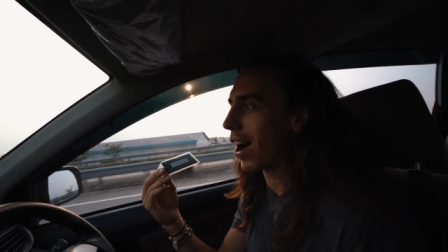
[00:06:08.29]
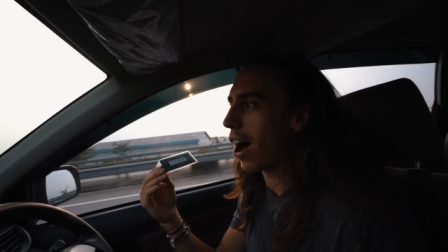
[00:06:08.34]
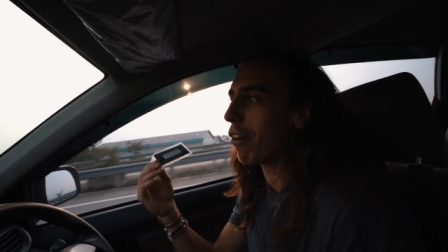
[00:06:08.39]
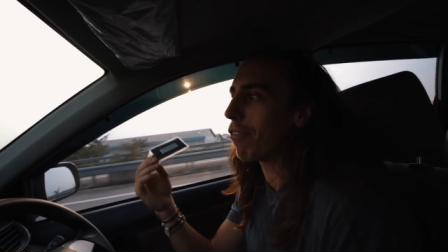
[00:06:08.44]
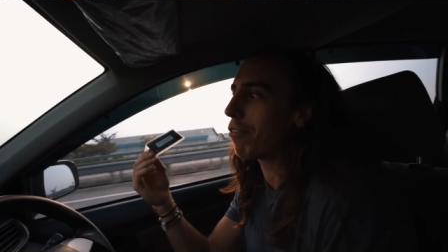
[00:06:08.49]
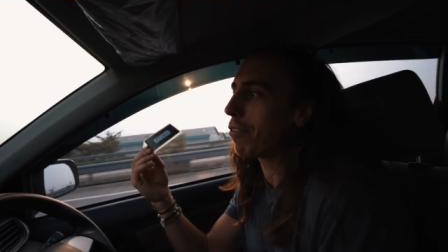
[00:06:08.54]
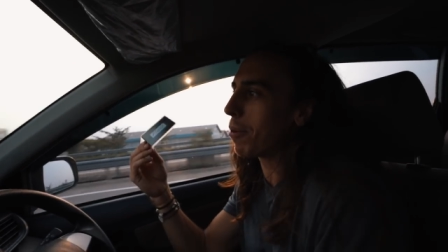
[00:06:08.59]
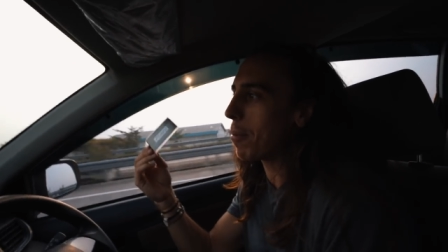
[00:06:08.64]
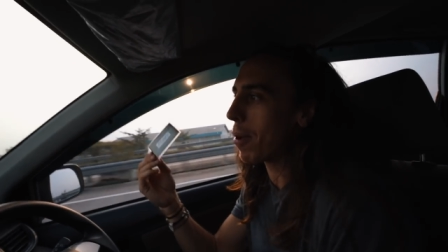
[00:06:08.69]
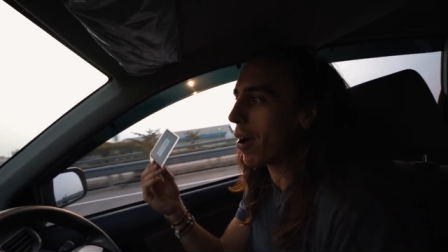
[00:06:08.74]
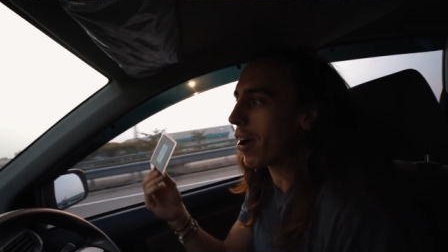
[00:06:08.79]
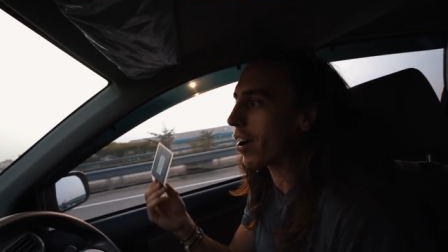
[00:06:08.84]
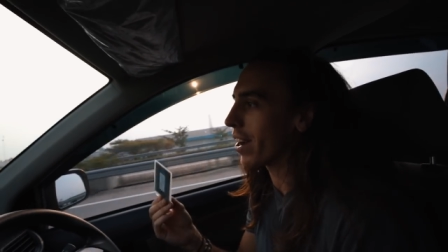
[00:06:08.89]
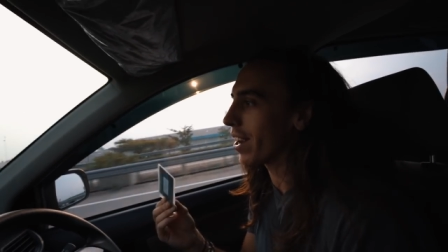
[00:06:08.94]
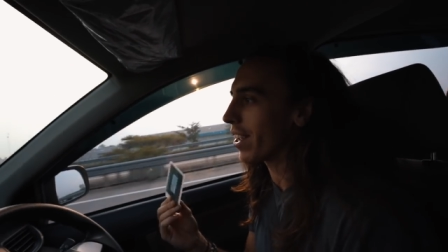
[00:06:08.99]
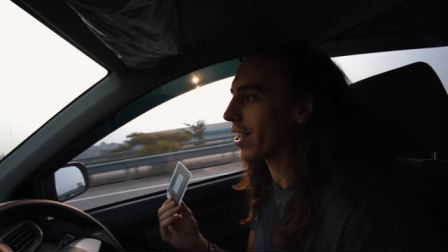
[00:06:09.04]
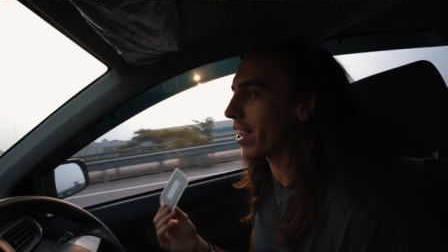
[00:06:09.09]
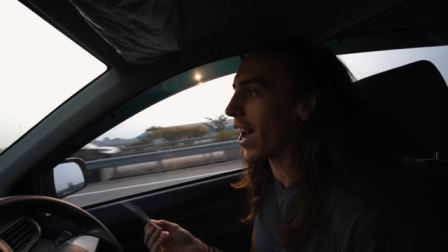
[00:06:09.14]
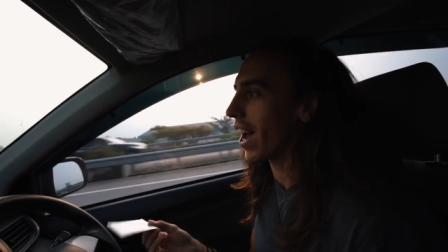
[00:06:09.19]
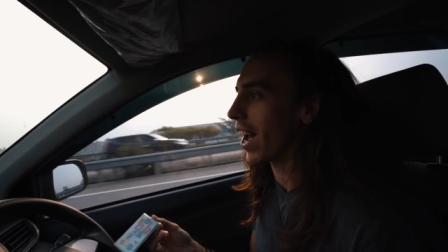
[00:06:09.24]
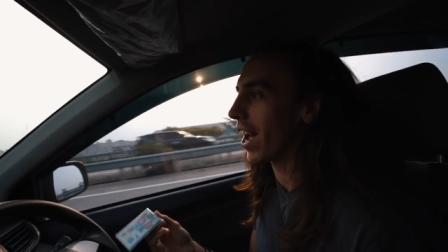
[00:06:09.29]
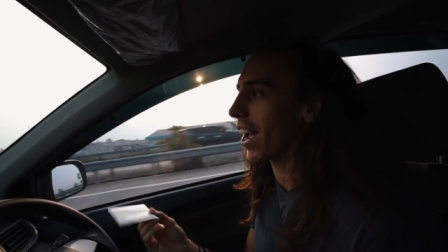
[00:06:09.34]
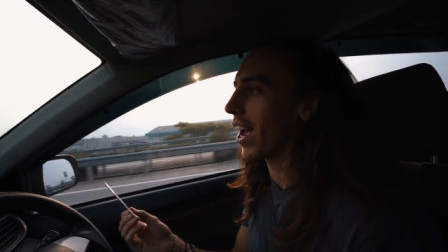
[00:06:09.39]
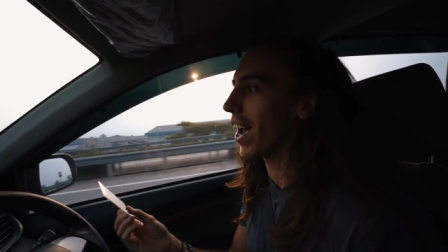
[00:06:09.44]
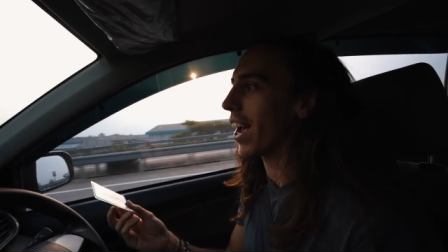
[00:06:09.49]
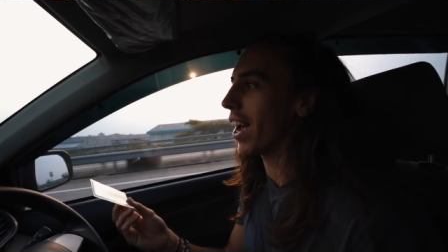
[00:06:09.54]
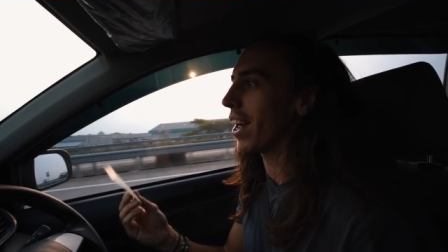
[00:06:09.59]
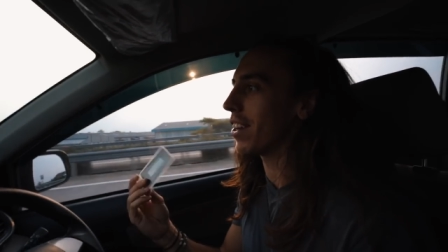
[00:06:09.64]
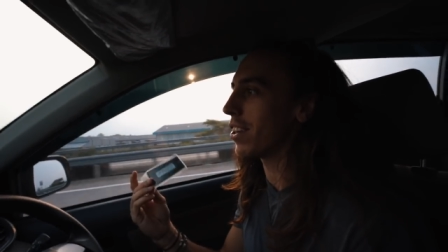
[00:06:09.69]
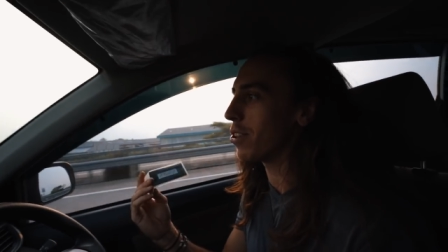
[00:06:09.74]
Alpha Mart, yeah,
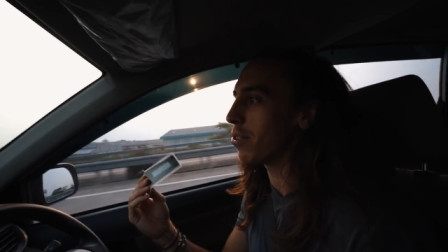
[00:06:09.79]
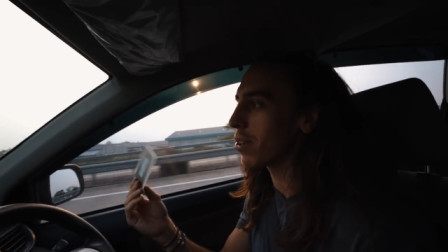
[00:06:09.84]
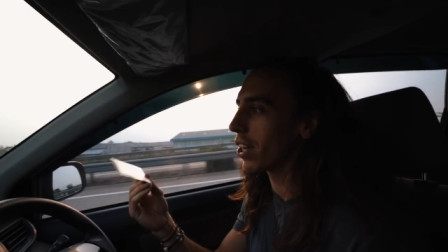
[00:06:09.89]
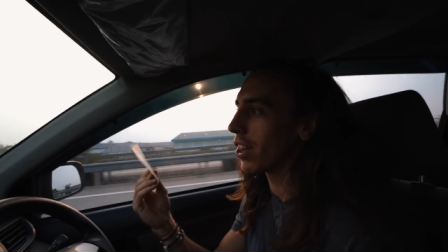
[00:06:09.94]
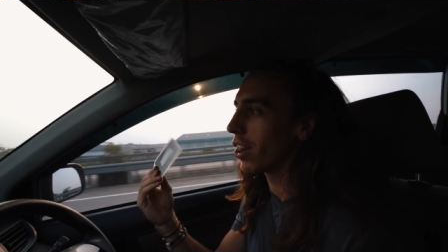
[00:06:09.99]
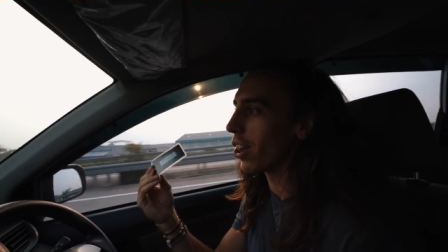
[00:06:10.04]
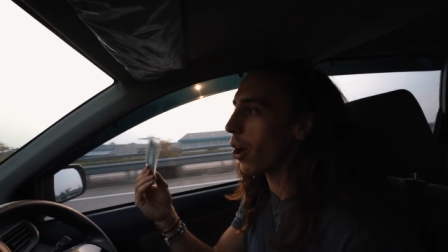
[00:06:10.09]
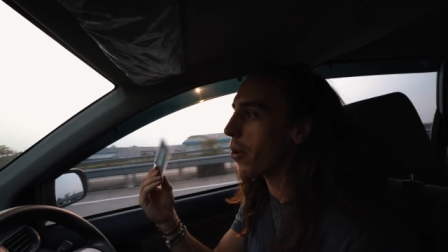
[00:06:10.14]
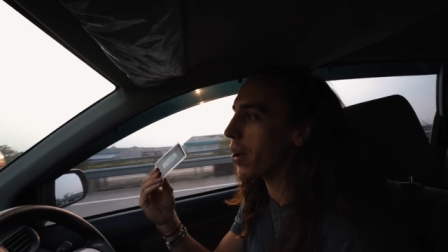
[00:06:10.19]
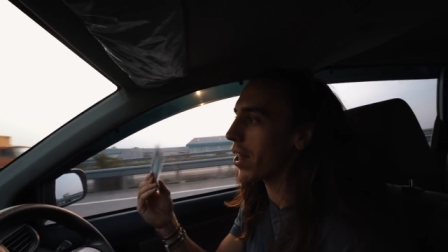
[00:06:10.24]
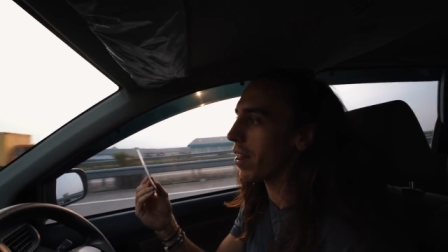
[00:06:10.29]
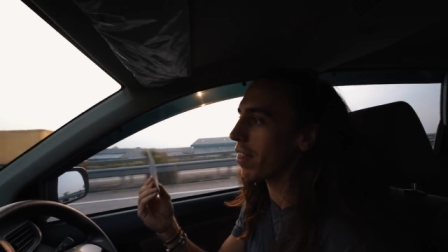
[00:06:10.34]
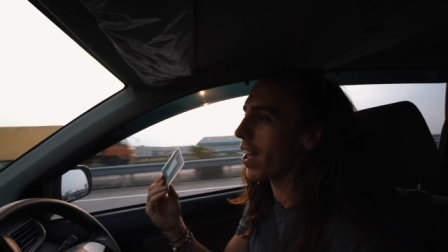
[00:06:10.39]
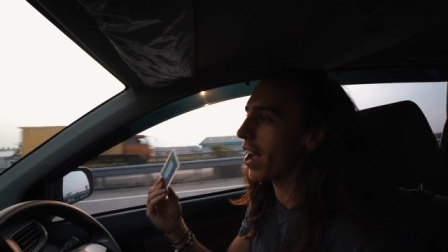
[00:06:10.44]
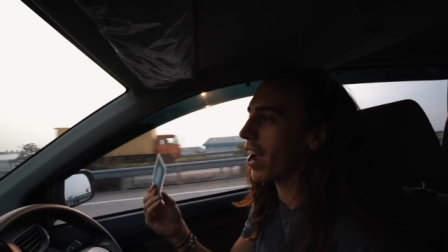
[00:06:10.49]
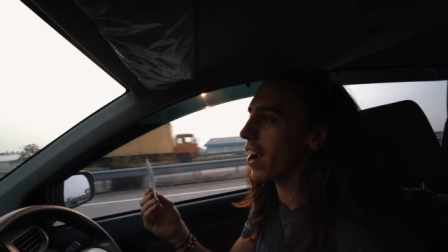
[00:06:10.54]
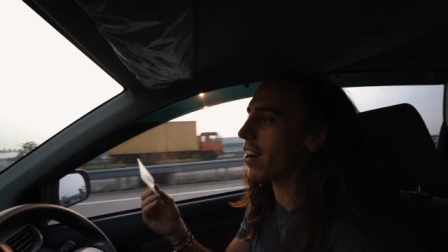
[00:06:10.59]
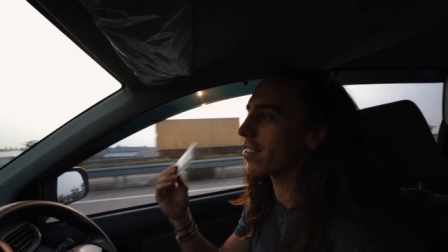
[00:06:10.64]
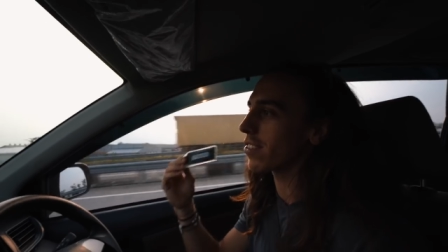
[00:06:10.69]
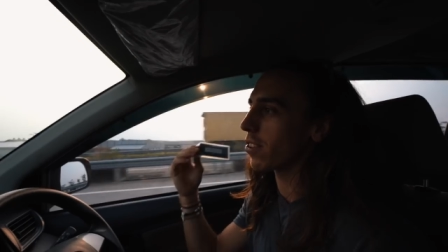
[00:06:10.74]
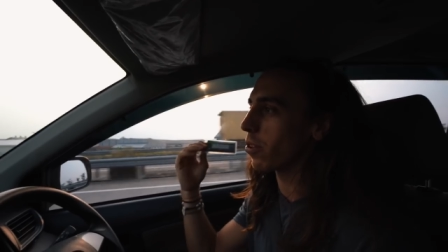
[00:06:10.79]
and you can load it there.